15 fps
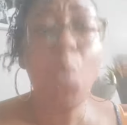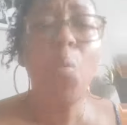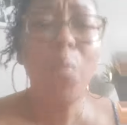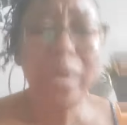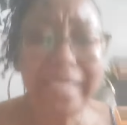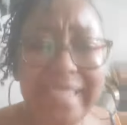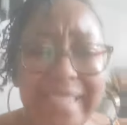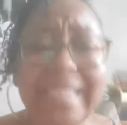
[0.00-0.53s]

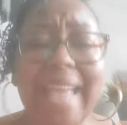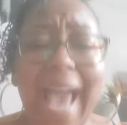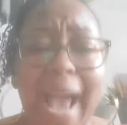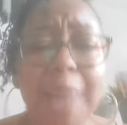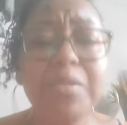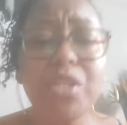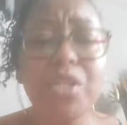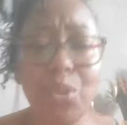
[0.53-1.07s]
which is
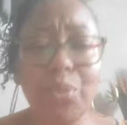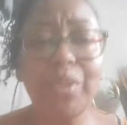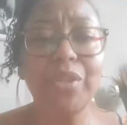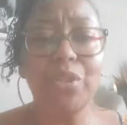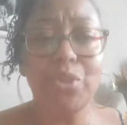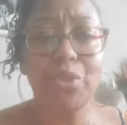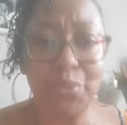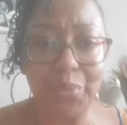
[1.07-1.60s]
absolutely
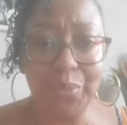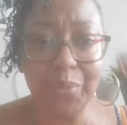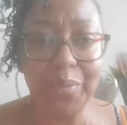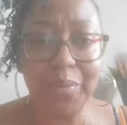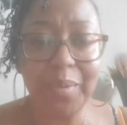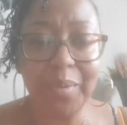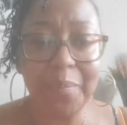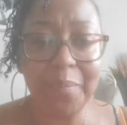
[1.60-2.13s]
the
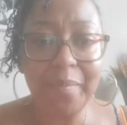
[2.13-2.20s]
truth,